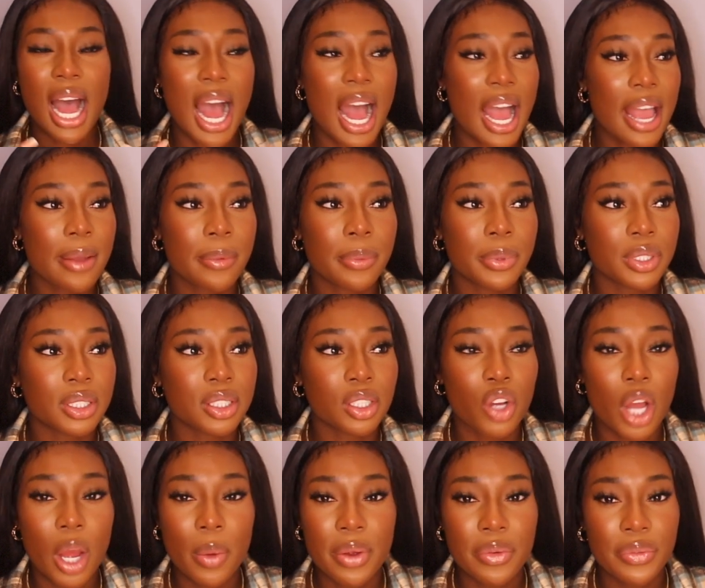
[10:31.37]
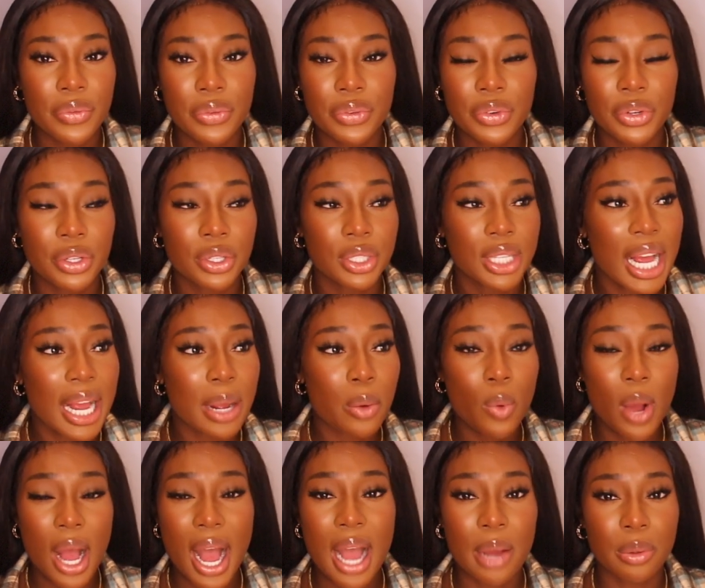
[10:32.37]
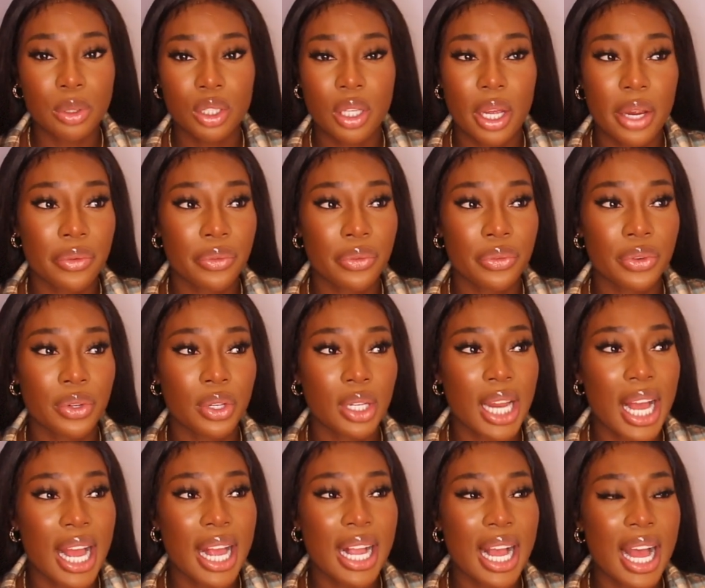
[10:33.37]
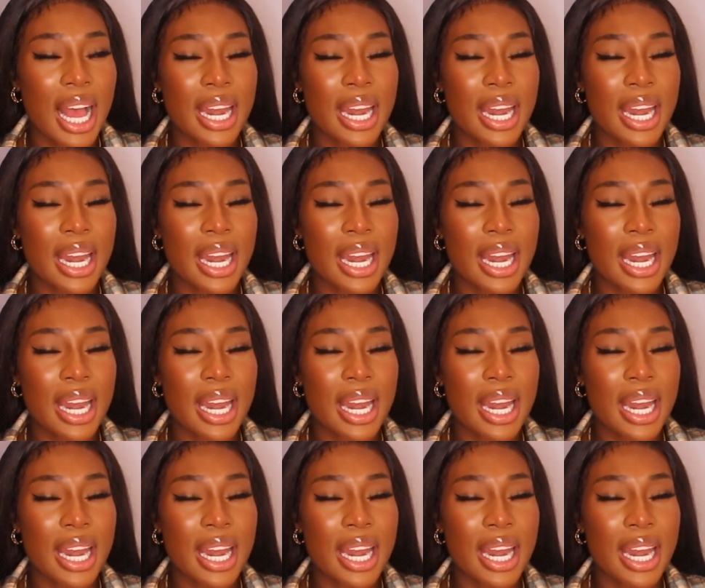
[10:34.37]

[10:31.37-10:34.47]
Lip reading: I was going through like what I was going through, like,